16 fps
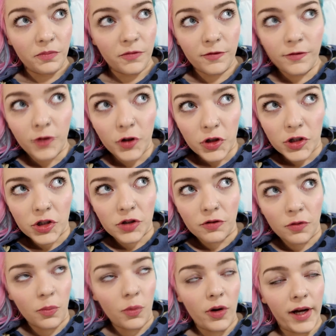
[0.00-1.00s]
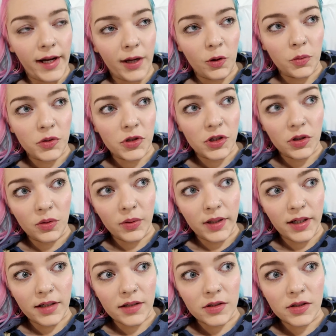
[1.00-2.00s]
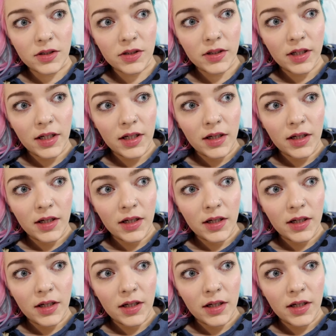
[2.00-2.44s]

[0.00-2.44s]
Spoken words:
footage from what I get up to and